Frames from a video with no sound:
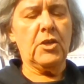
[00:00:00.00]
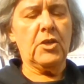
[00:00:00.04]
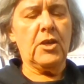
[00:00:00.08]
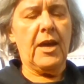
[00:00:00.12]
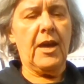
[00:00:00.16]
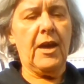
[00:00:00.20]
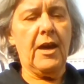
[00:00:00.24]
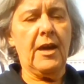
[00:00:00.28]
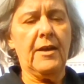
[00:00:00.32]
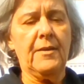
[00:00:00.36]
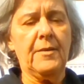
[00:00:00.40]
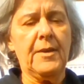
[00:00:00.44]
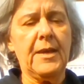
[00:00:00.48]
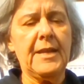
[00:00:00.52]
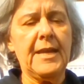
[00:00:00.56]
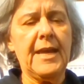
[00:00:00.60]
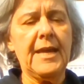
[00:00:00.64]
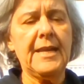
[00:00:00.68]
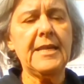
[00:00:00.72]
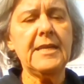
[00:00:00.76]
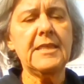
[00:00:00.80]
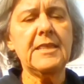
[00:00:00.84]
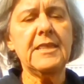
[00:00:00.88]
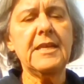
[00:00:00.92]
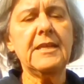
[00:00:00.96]
And
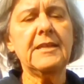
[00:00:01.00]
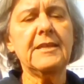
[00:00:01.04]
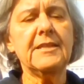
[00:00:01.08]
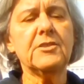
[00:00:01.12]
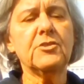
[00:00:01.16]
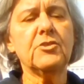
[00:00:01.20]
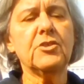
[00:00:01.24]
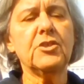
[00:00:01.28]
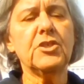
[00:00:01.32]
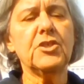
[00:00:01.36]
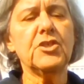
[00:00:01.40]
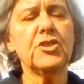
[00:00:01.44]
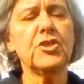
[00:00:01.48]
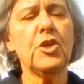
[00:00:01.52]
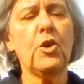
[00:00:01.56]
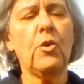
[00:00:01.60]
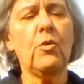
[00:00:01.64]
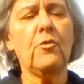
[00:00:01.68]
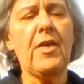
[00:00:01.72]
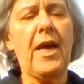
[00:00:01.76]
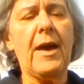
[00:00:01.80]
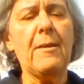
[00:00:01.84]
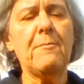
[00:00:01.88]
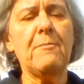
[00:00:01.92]
anything that's going to show that